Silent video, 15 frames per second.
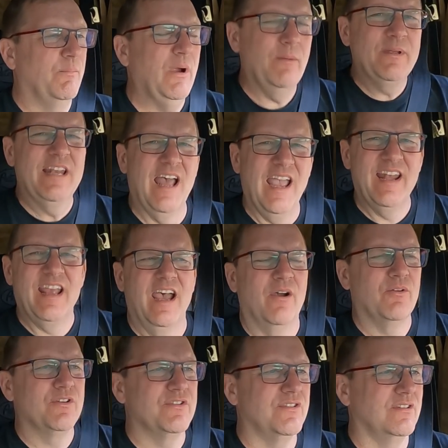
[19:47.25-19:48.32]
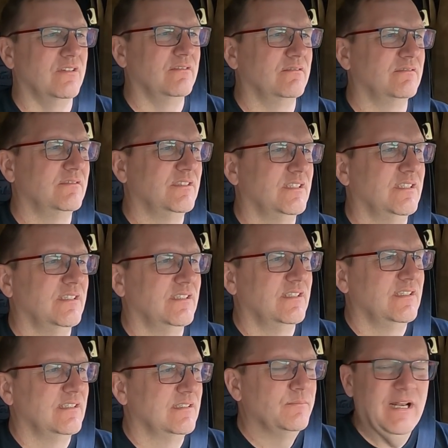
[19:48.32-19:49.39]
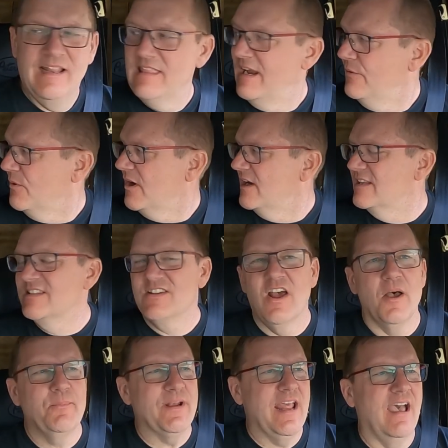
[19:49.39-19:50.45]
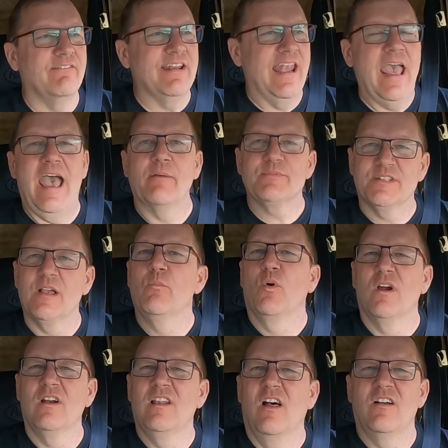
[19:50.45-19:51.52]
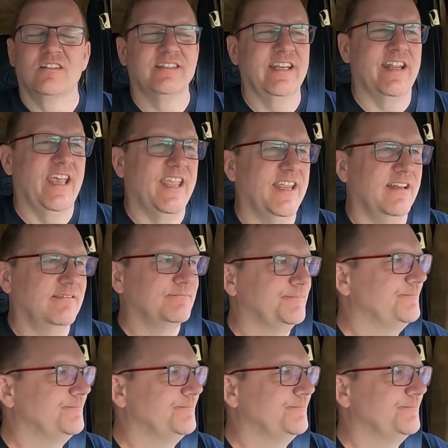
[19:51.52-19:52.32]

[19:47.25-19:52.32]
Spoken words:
Probably 9 hours. But I think we're gonna stop and have a nap somewhere along tonight.